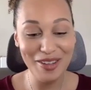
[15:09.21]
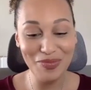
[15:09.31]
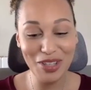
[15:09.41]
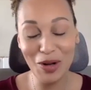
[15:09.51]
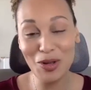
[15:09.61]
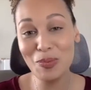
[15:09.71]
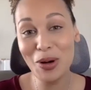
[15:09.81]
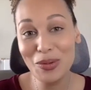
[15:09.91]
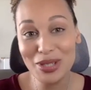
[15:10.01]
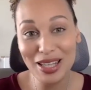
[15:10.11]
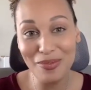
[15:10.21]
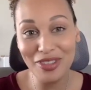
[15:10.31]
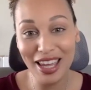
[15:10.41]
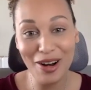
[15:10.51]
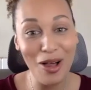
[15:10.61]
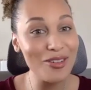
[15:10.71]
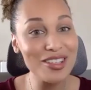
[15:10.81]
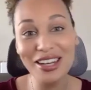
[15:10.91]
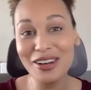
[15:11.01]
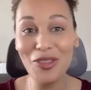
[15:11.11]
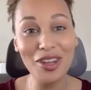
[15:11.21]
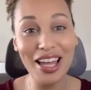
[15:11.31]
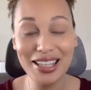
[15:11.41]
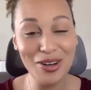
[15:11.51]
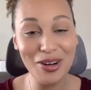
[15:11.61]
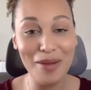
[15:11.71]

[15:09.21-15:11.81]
you know, you post something and all of a sudden all the likes start